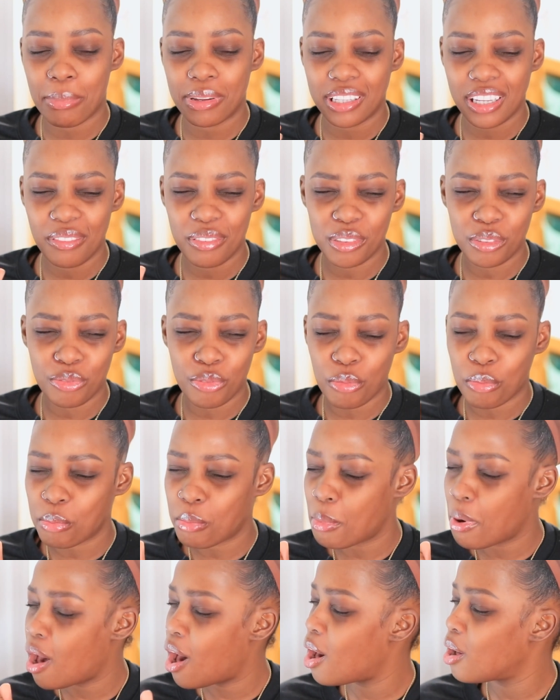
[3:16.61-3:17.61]
I believe it's from
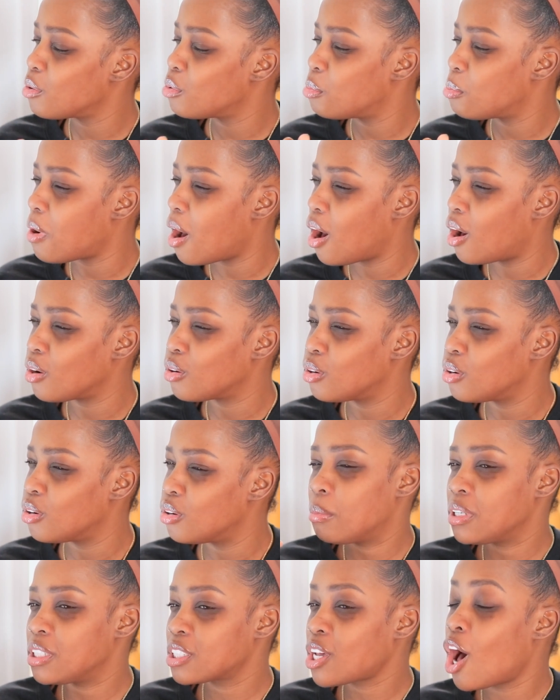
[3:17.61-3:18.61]

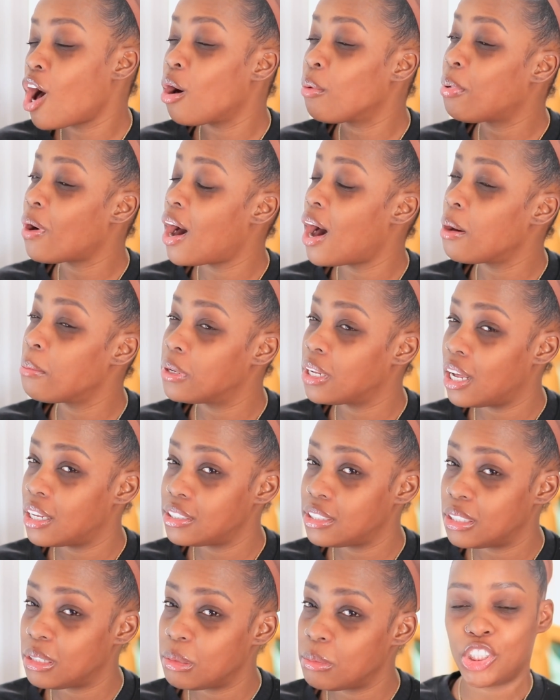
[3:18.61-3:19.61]
Model, but it's called Pop
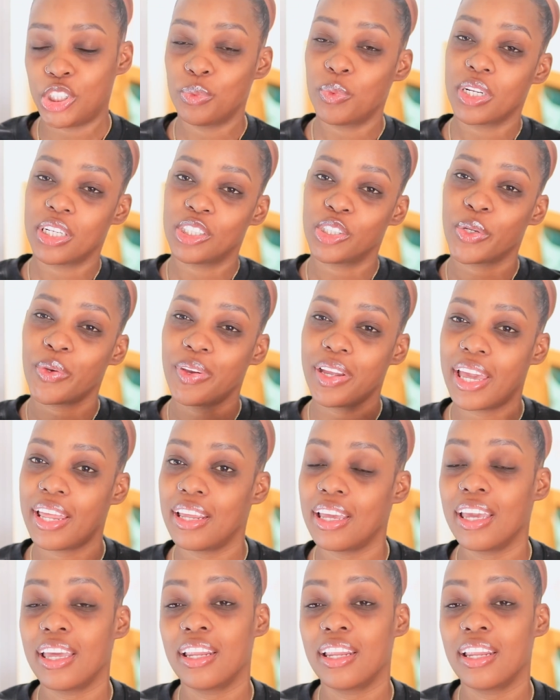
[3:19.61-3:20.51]
Blossom. She wanted to create